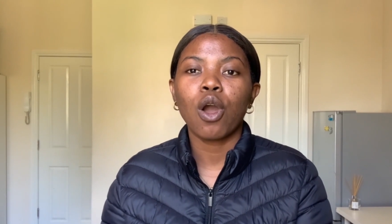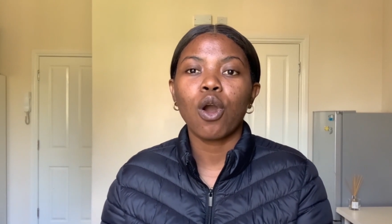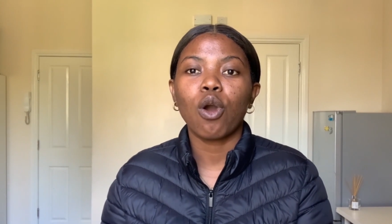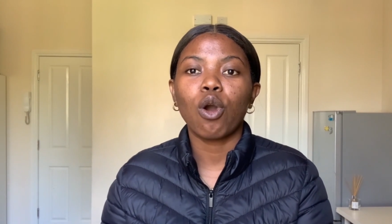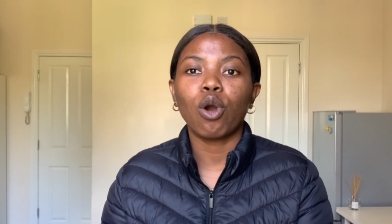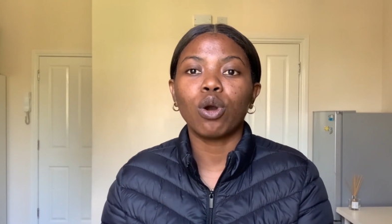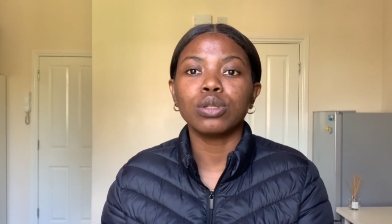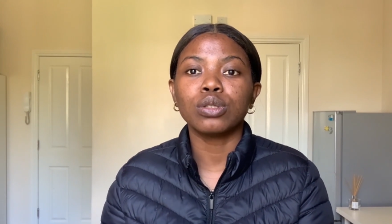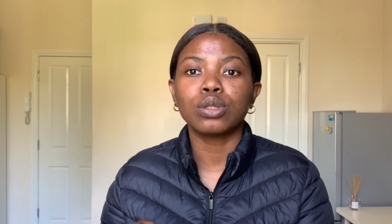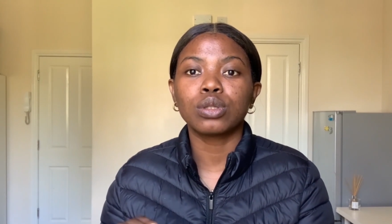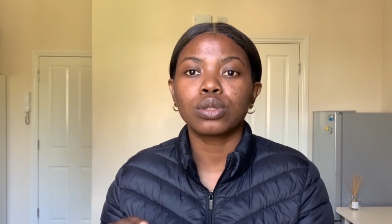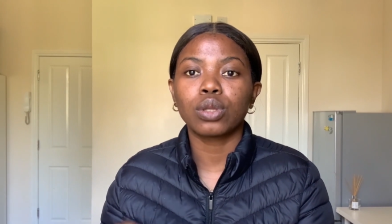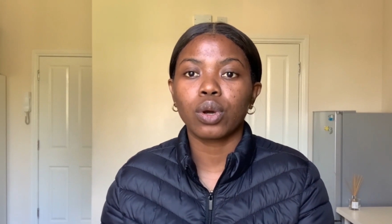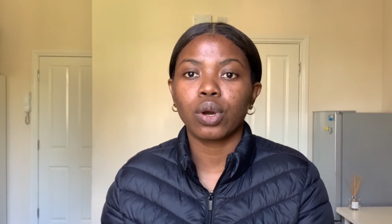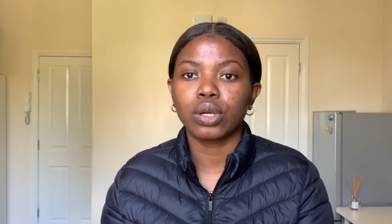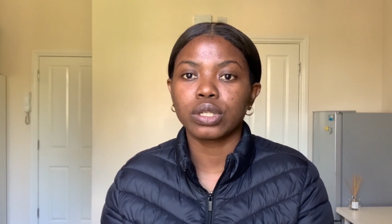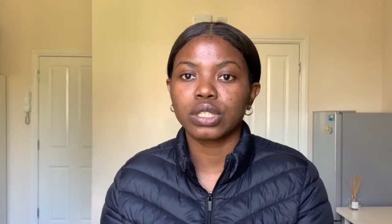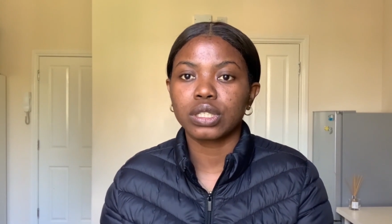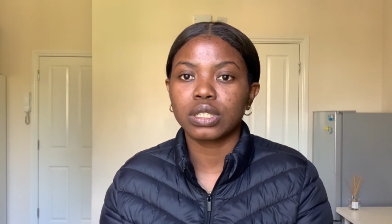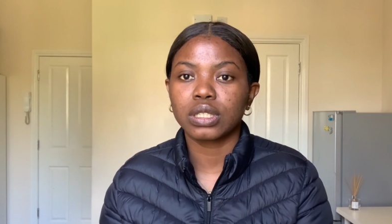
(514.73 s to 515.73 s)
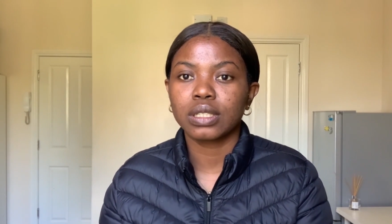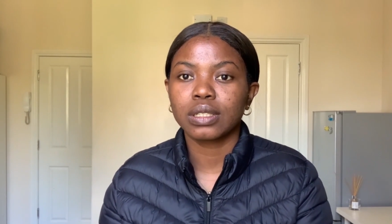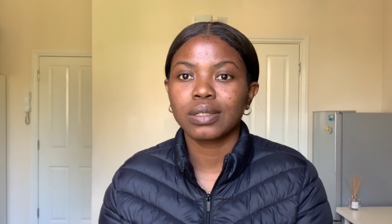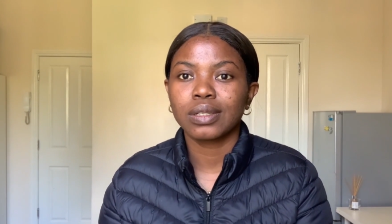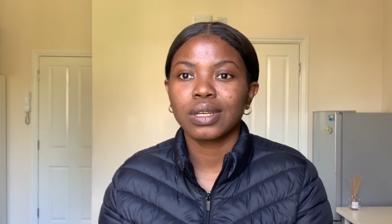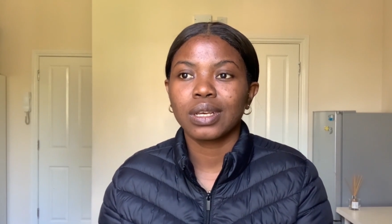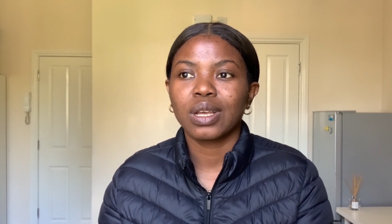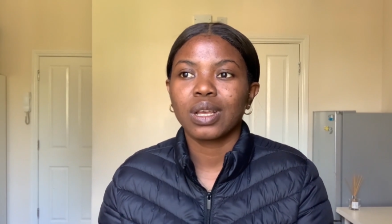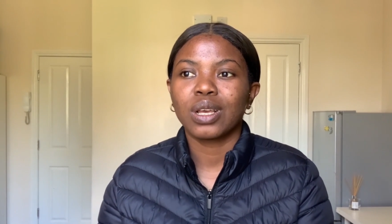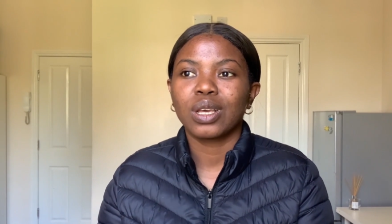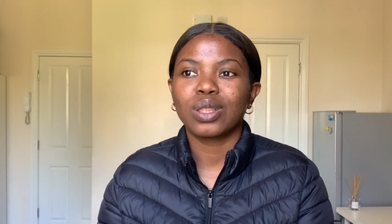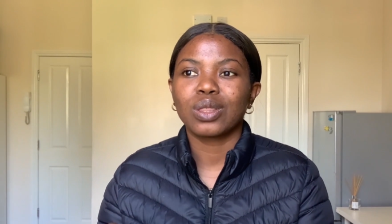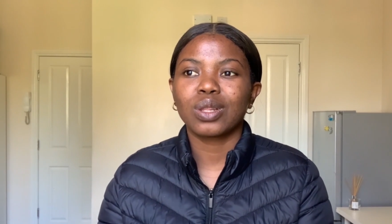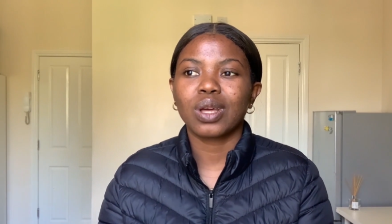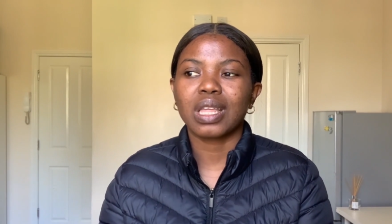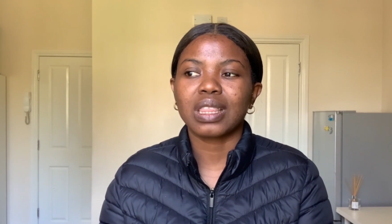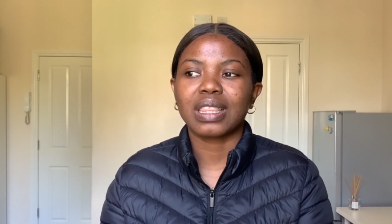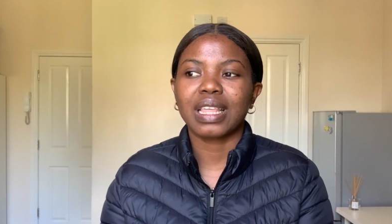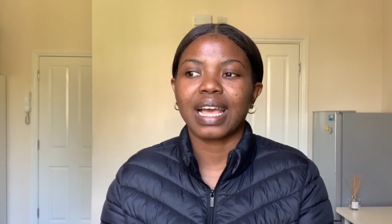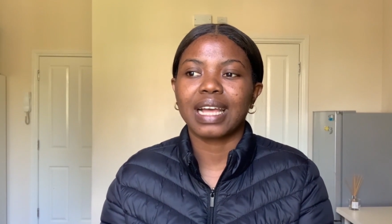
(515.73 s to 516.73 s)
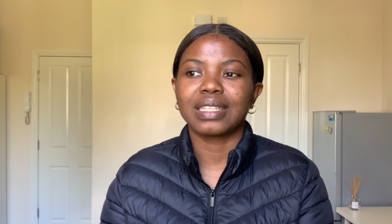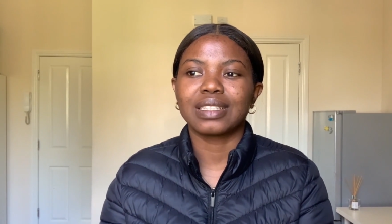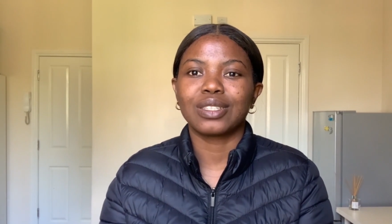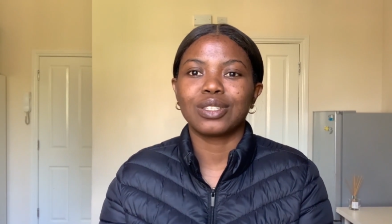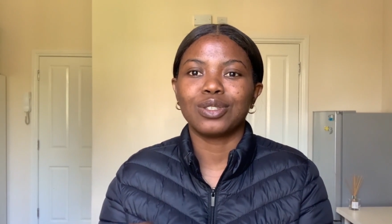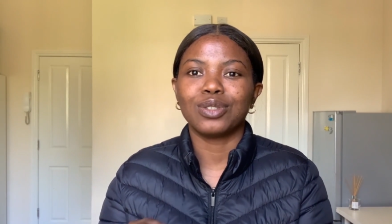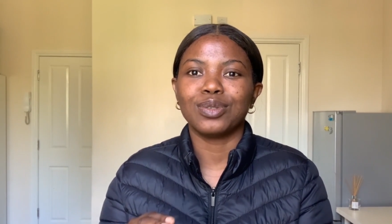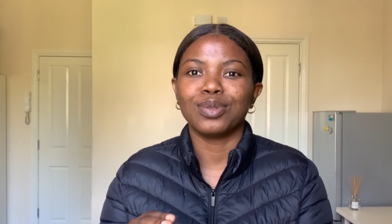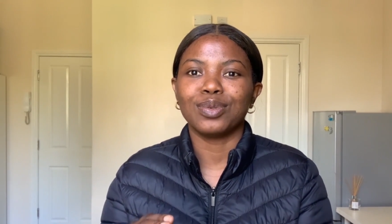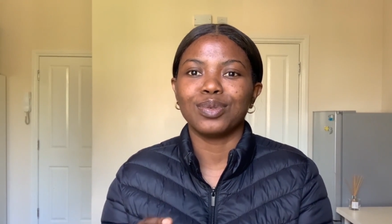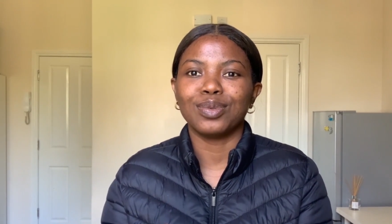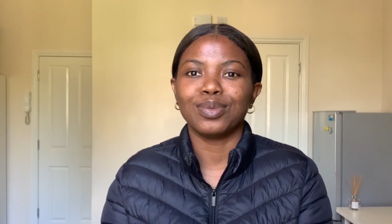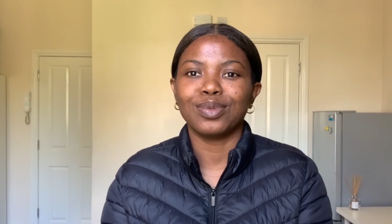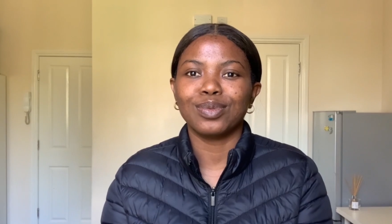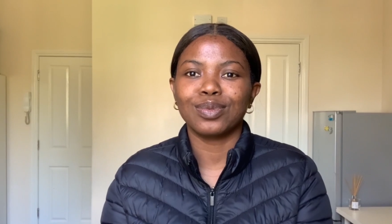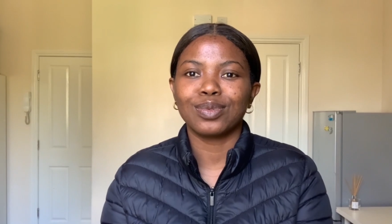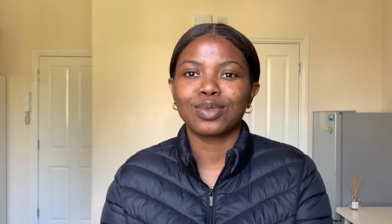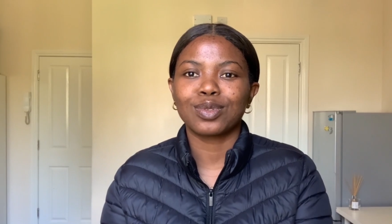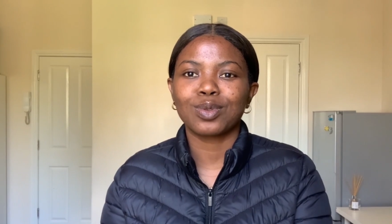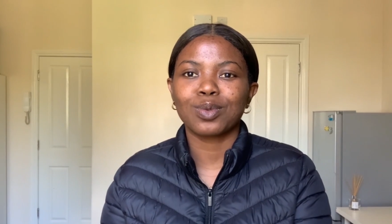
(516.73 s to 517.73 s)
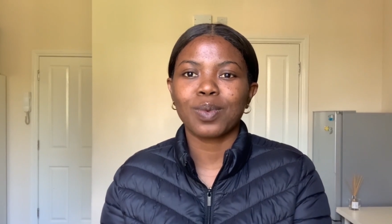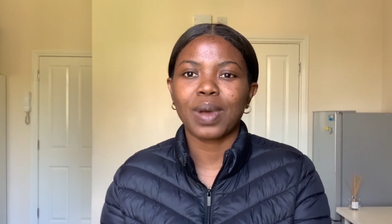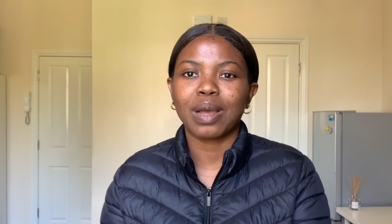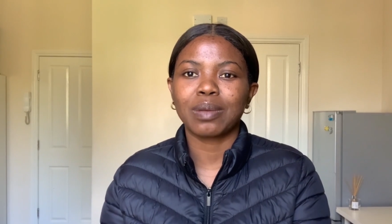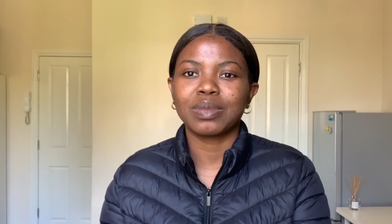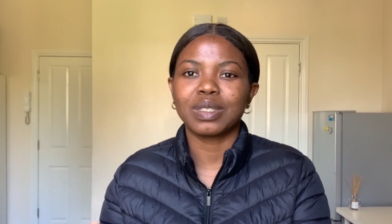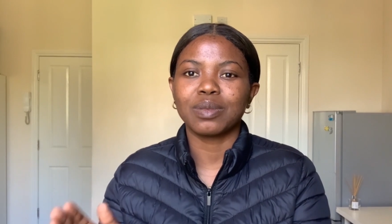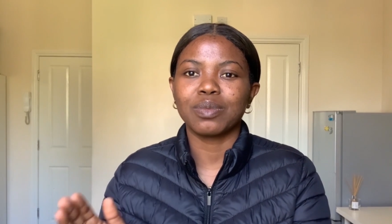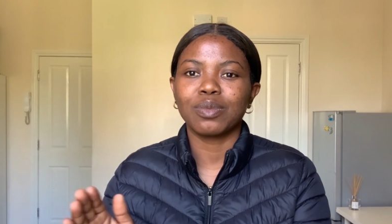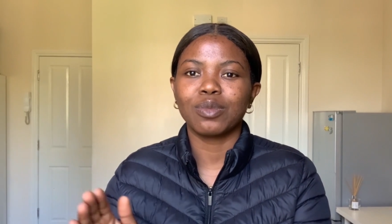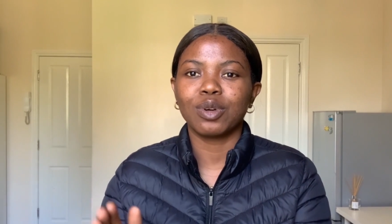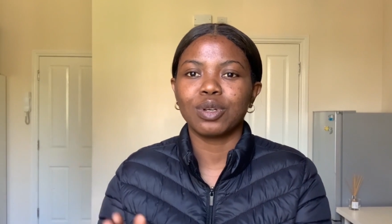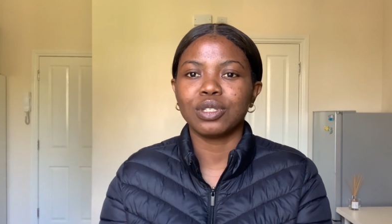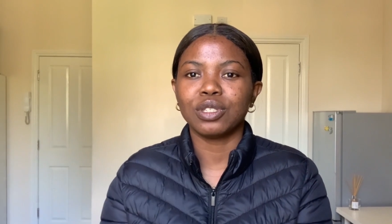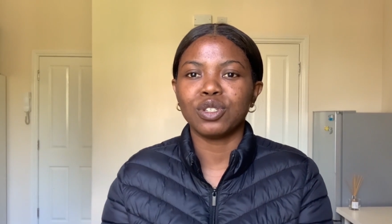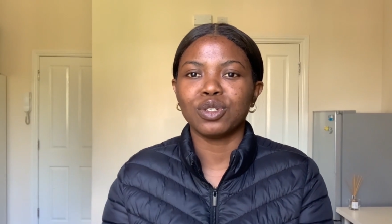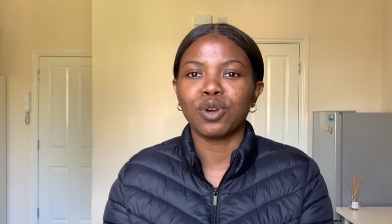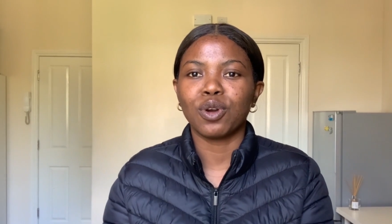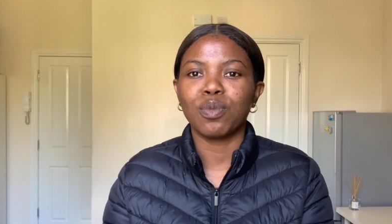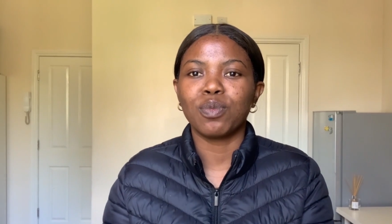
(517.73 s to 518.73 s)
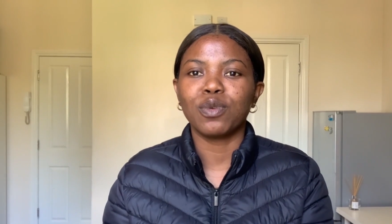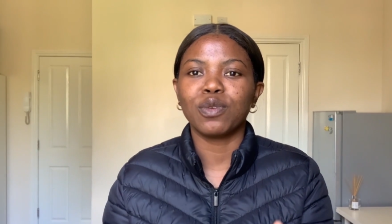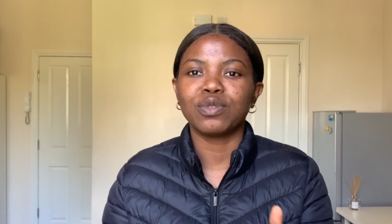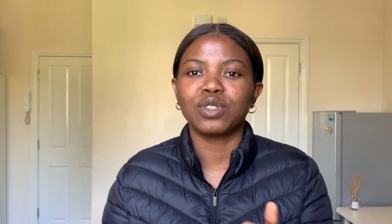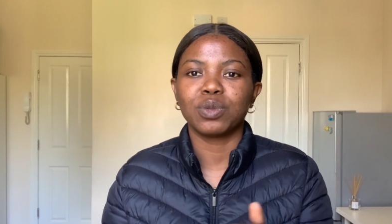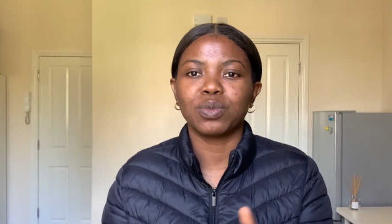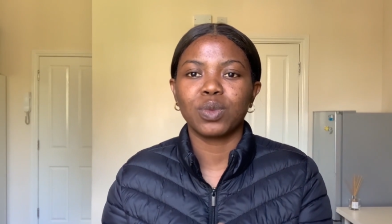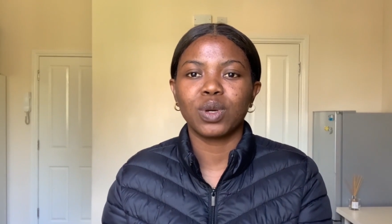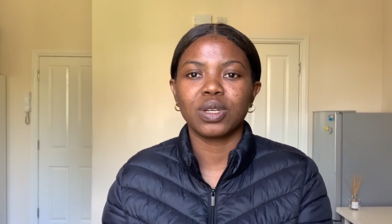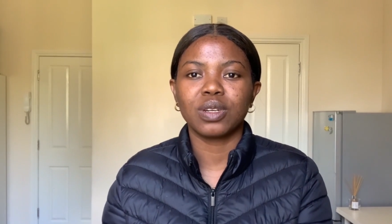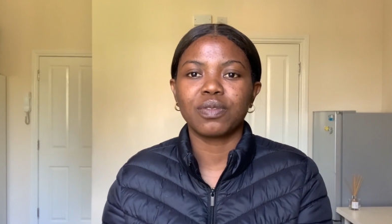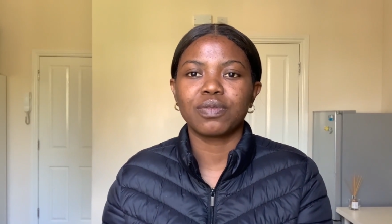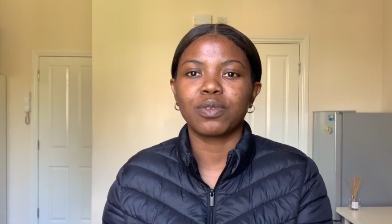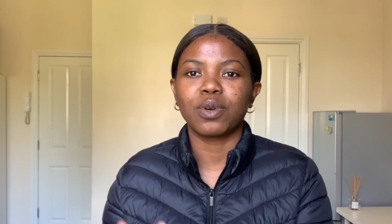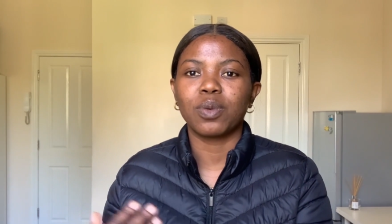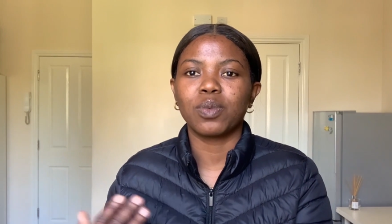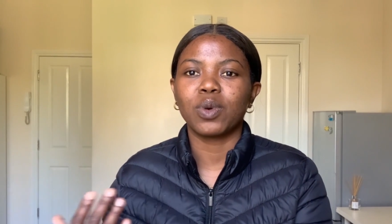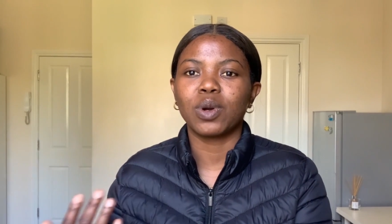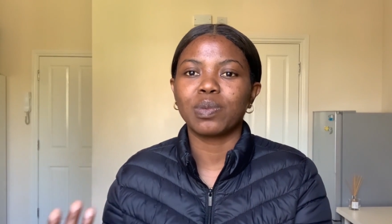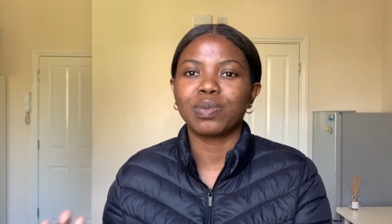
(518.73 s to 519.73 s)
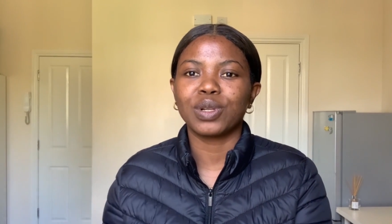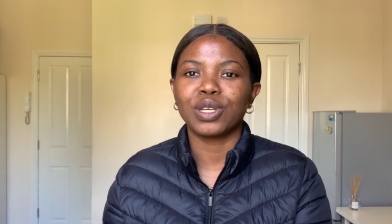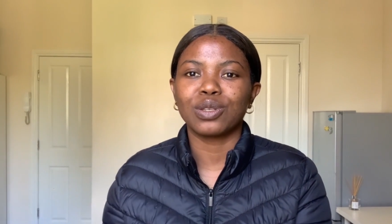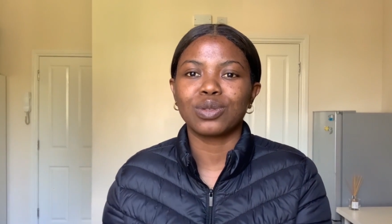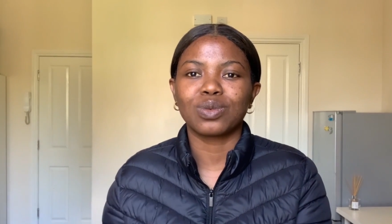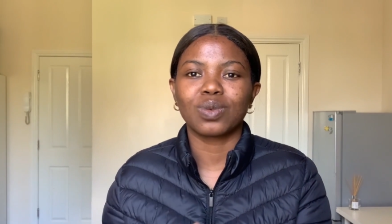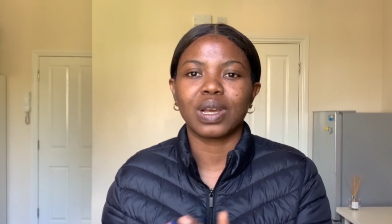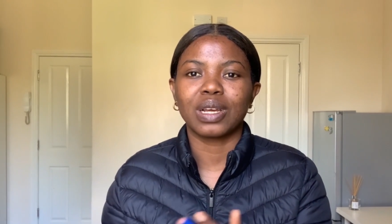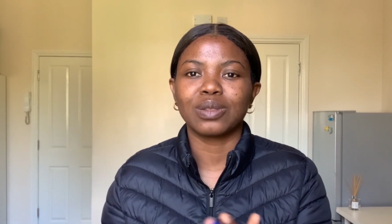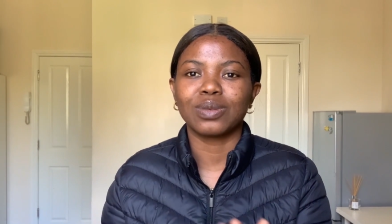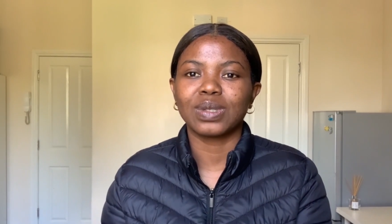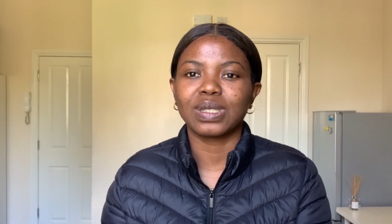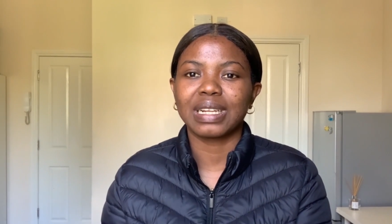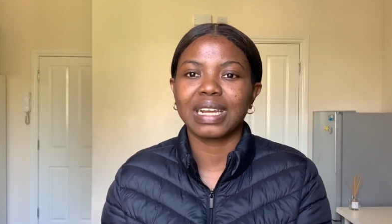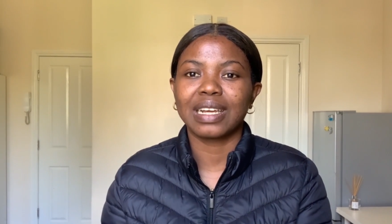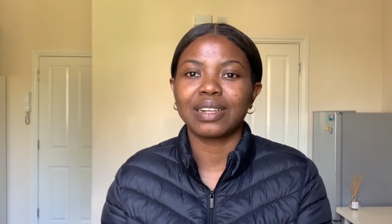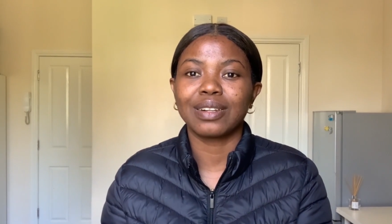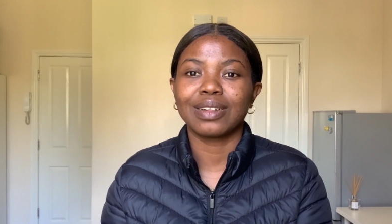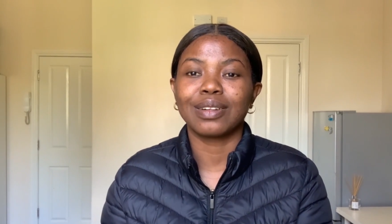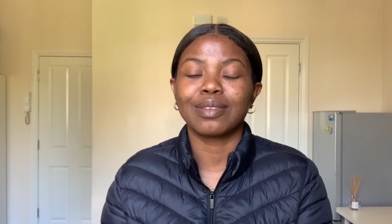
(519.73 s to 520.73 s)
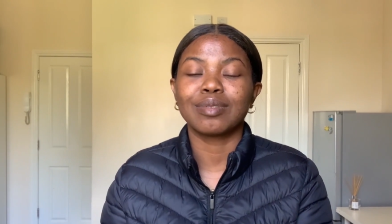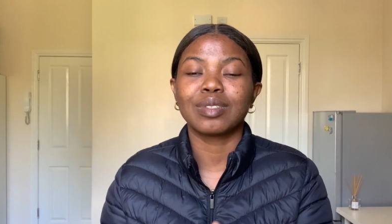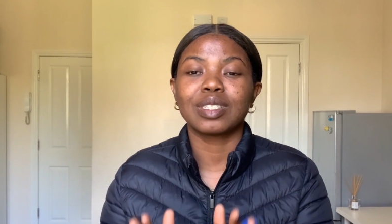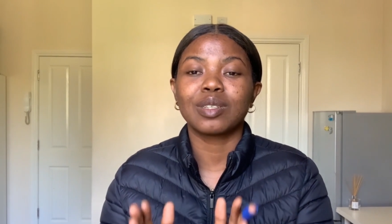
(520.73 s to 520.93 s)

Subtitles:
untouched. Not that you swap the money or move the money from one place to another.